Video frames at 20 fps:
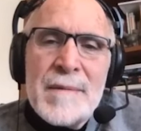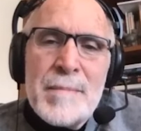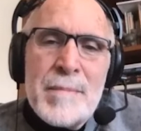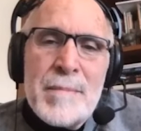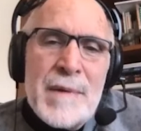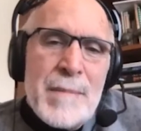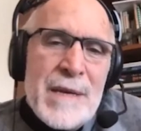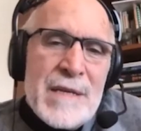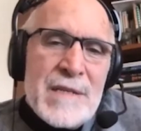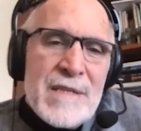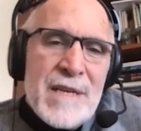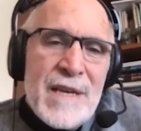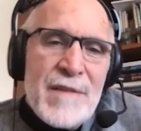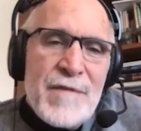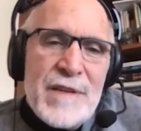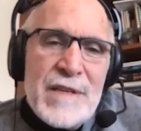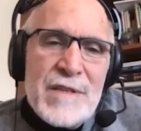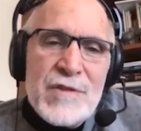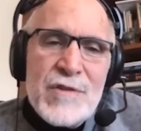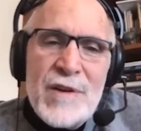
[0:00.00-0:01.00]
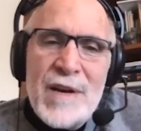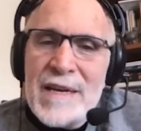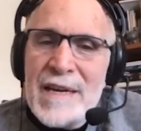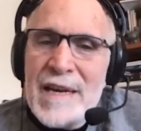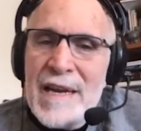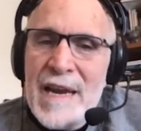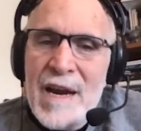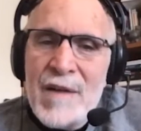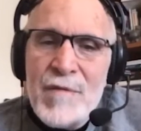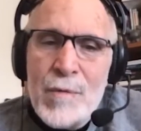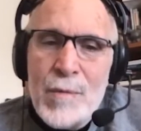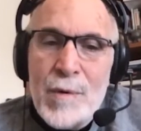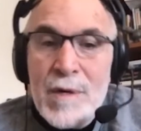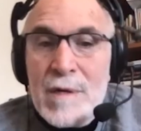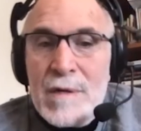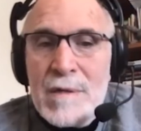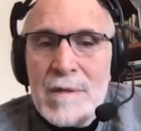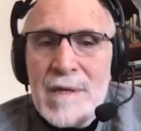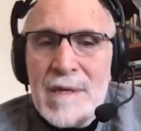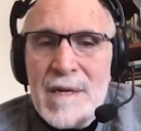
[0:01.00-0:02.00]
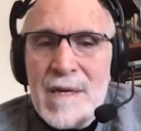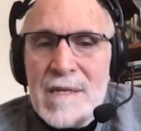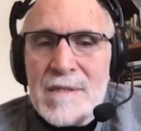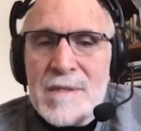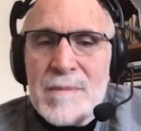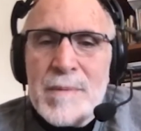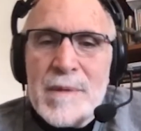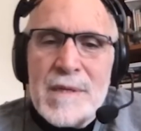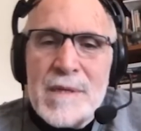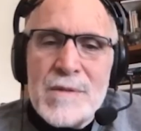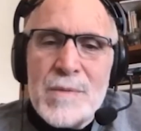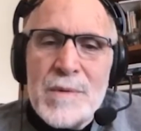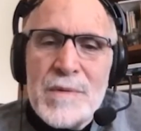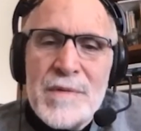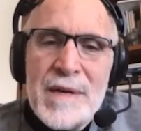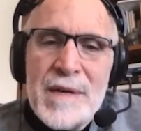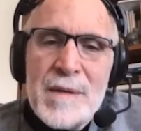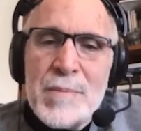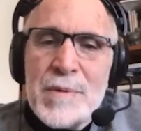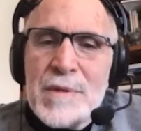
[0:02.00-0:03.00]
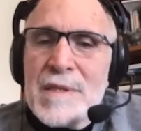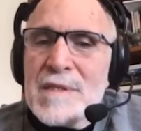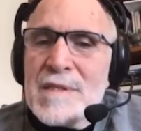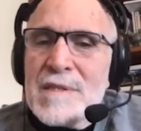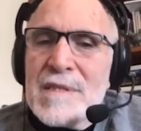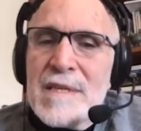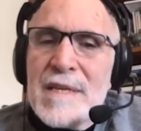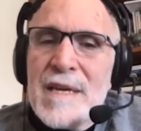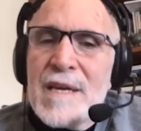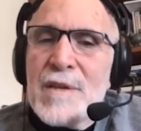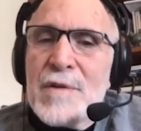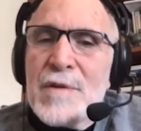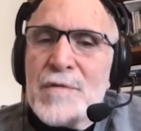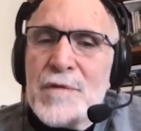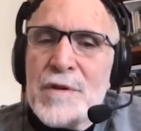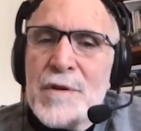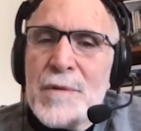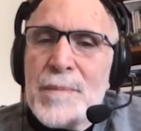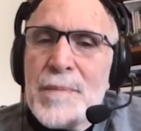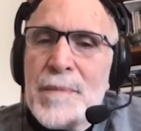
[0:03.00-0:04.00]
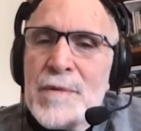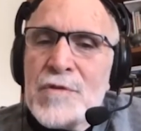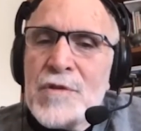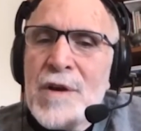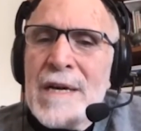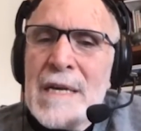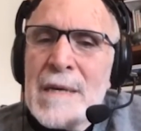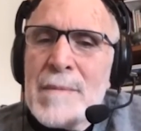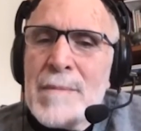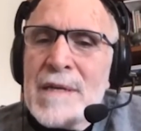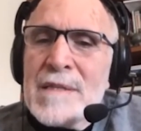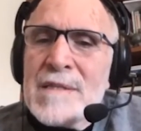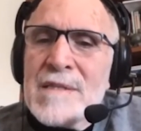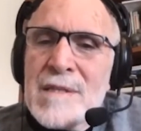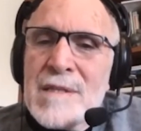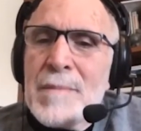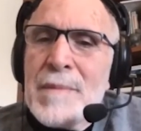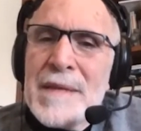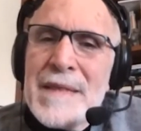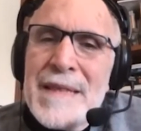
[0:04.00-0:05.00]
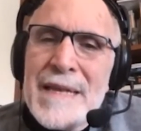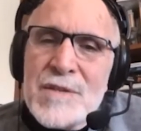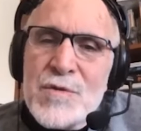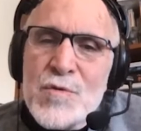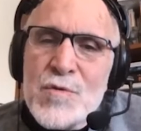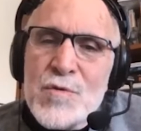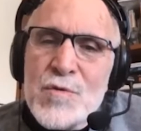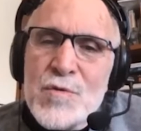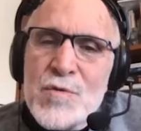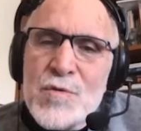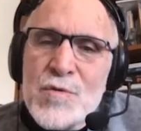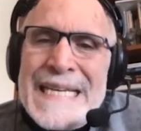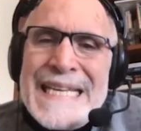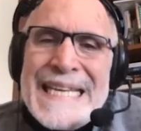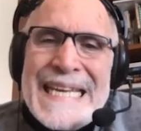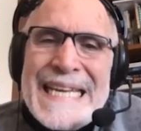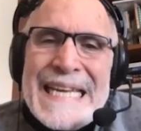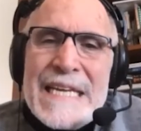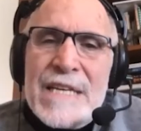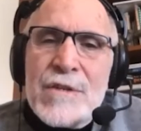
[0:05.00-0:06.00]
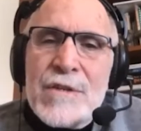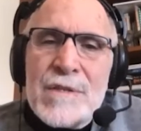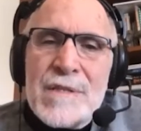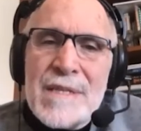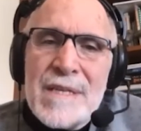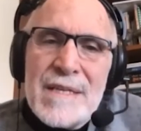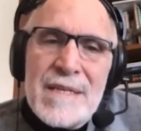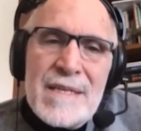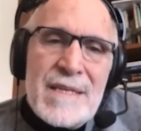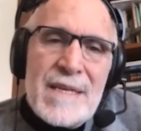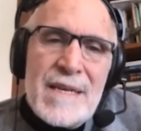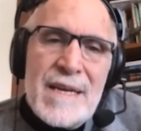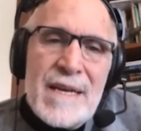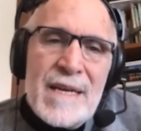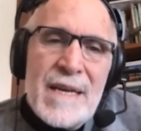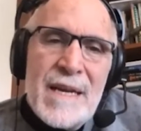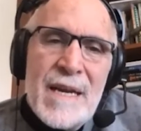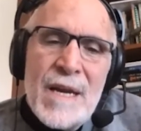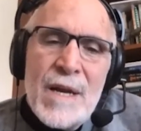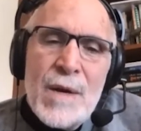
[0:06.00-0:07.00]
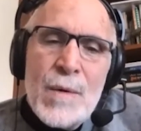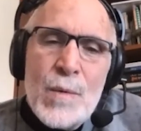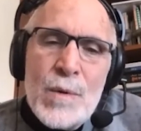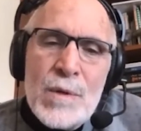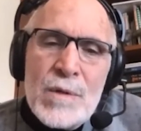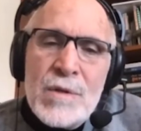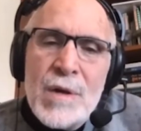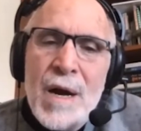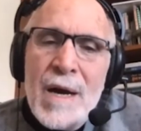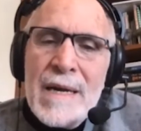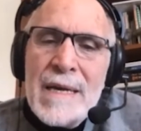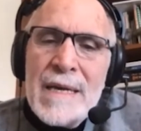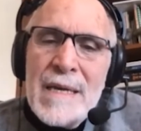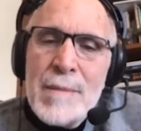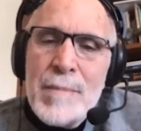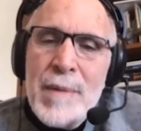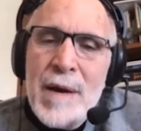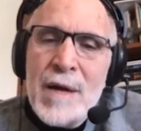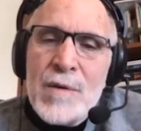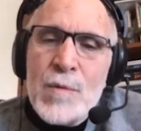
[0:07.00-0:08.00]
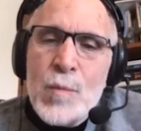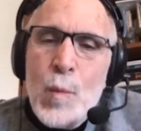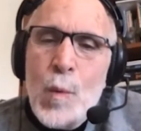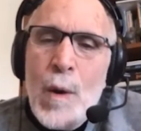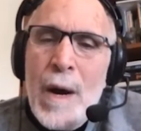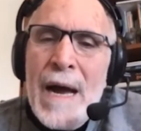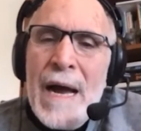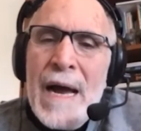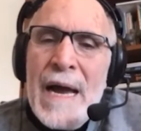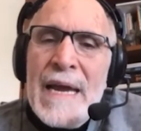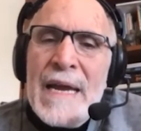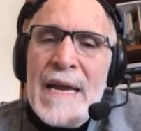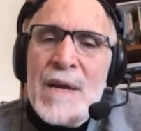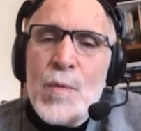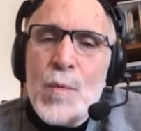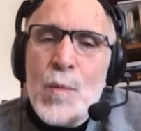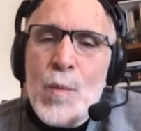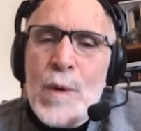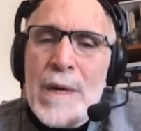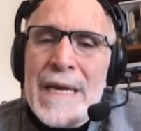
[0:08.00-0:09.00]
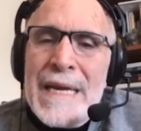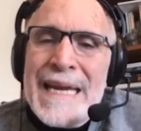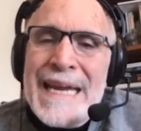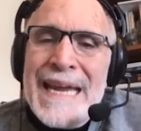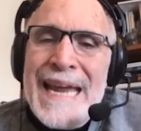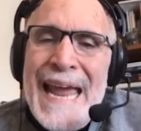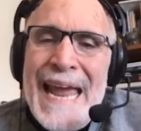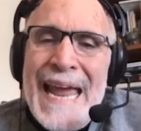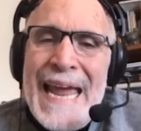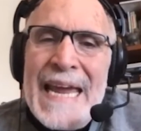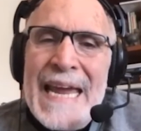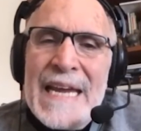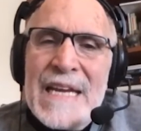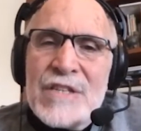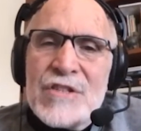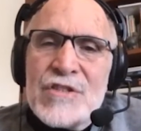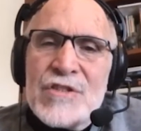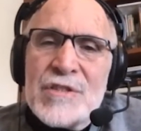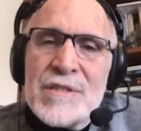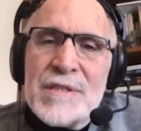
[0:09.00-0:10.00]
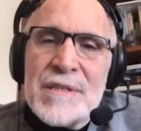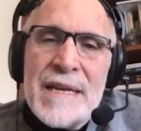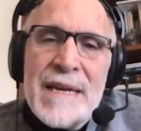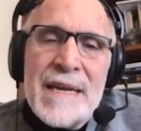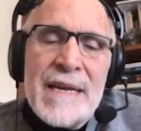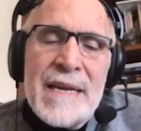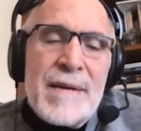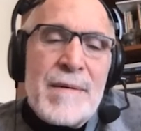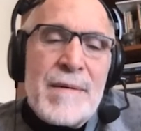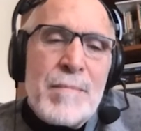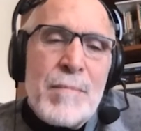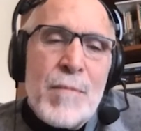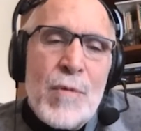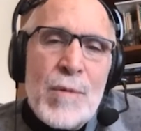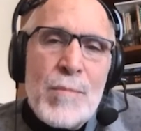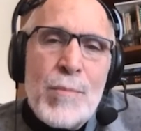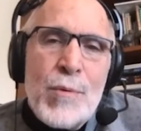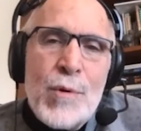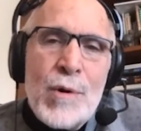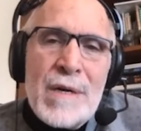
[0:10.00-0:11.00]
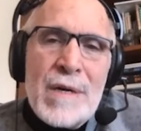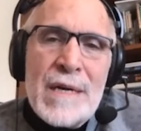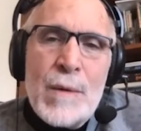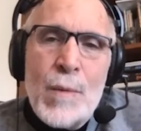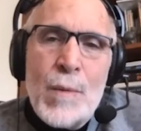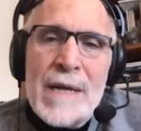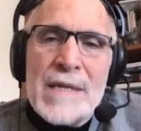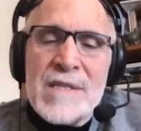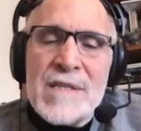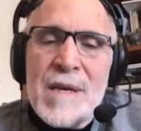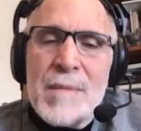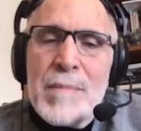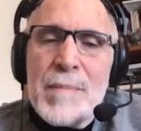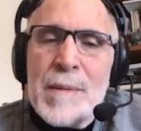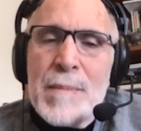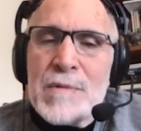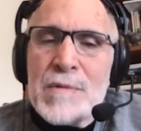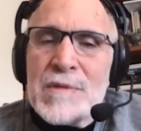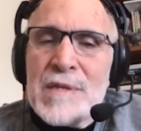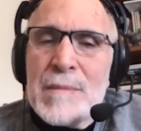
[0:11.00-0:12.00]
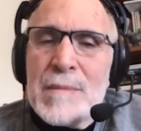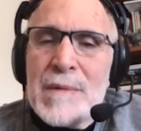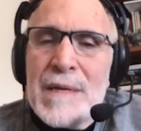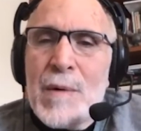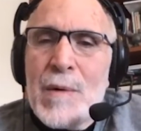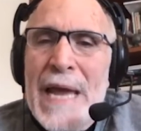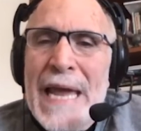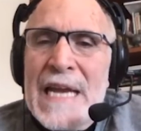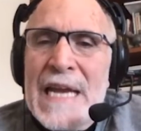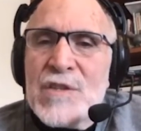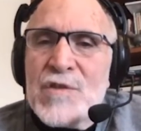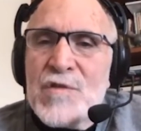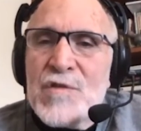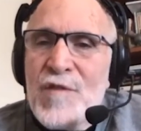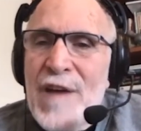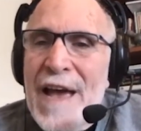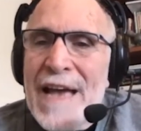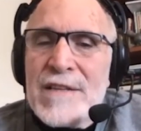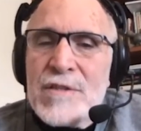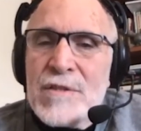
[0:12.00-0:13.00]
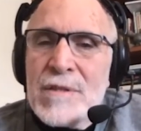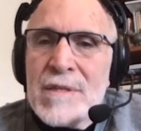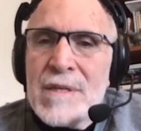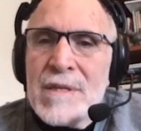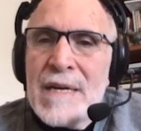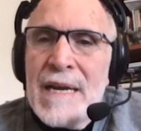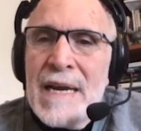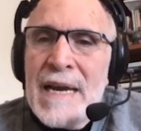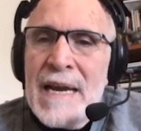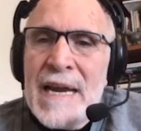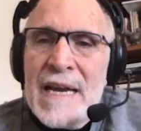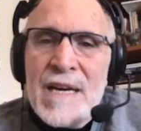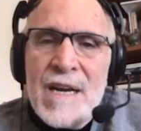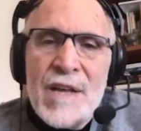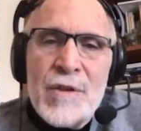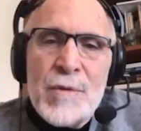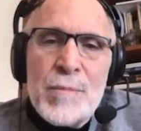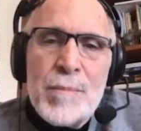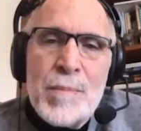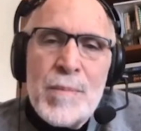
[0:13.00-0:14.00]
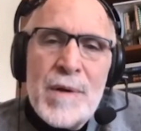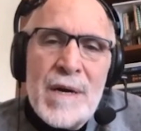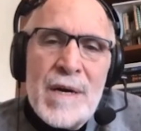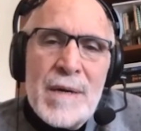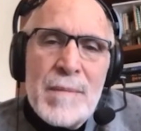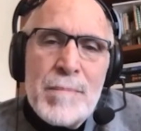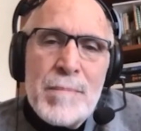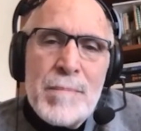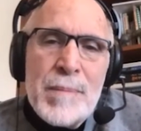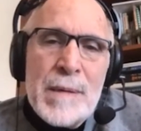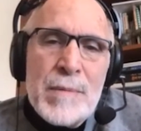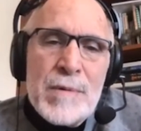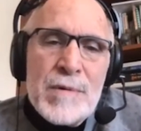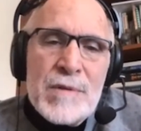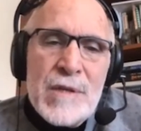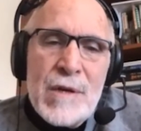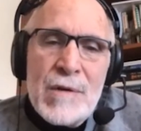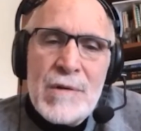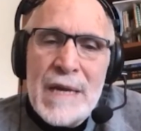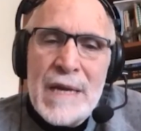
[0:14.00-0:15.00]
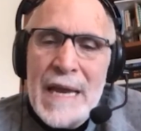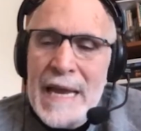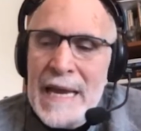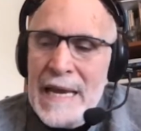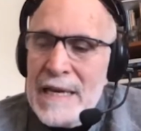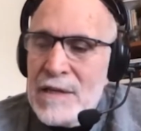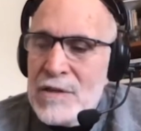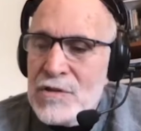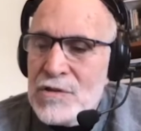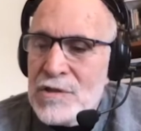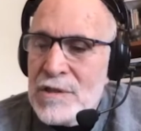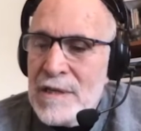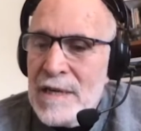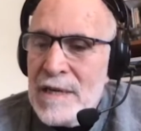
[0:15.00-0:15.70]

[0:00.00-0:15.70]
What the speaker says: It makes life easier on everyone, including us, because we've got to put this together for you. Talking about something that's really interesting today. We're talking about why we age, and more importantly, why some people seem to age faster and other people don't age